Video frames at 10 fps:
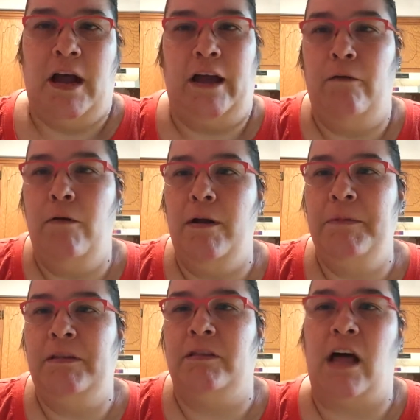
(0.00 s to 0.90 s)
i don't
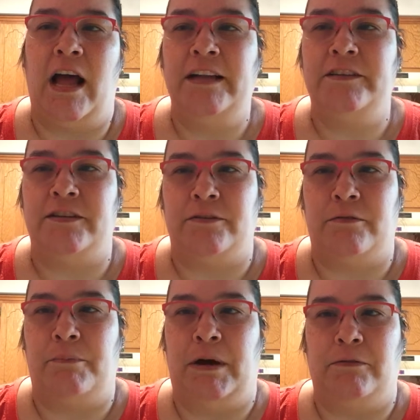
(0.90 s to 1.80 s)
want to be lied
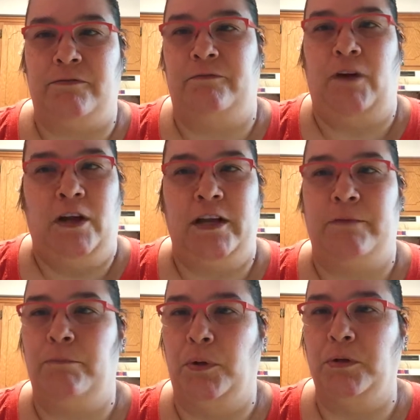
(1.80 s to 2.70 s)
to about
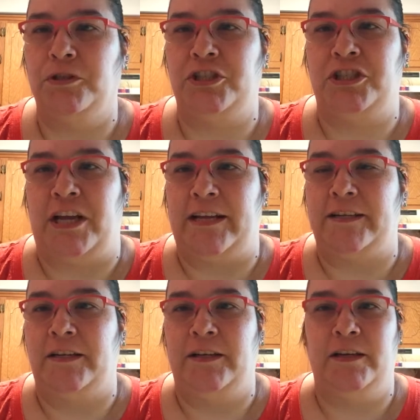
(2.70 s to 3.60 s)
fucking
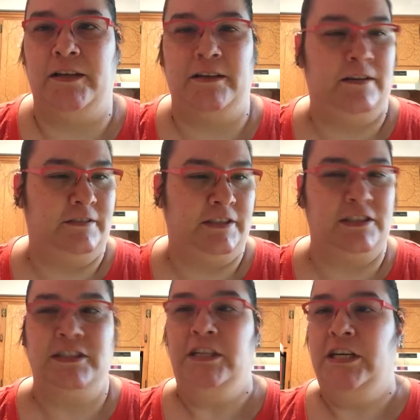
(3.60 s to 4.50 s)
bullshit and they'll
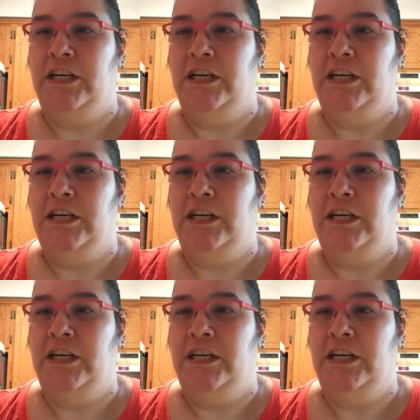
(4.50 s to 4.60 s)
just